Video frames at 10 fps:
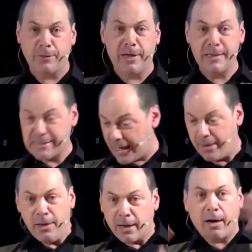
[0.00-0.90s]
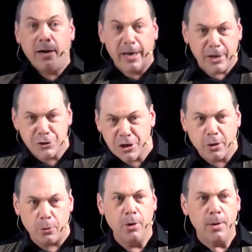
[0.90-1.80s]
the internet clearly
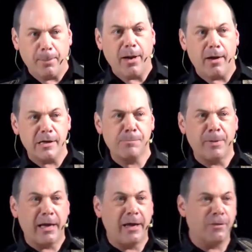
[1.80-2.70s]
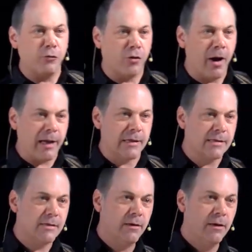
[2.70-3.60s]
show blast beneath the
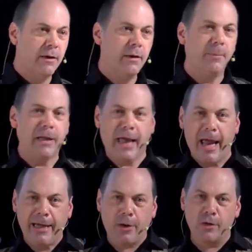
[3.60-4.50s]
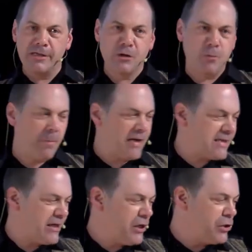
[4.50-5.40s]
trains. But again, it got us on
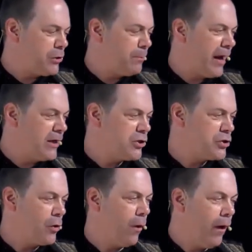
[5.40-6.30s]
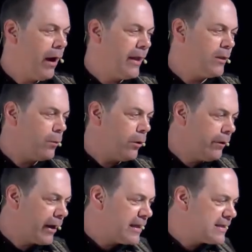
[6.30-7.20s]
message, it made us joy in the war
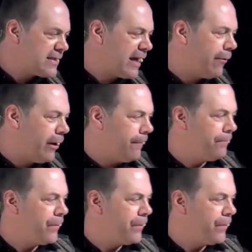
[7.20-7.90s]
against terror,